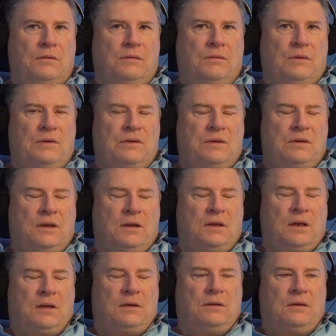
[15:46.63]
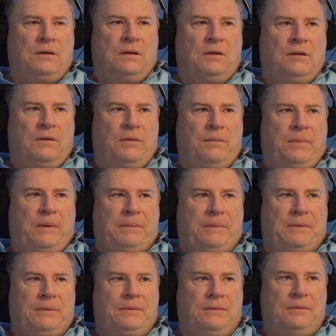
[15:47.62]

was neglecting a lot of people.